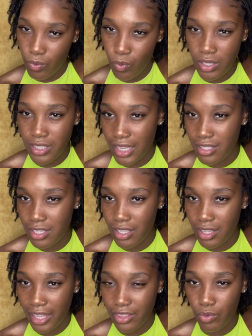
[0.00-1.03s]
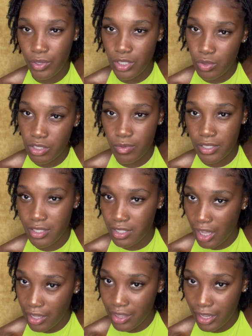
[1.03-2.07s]
once I took, like the retwist was
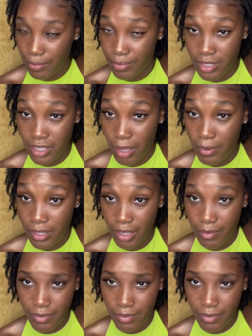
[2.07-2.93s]
stuck there. But some of them,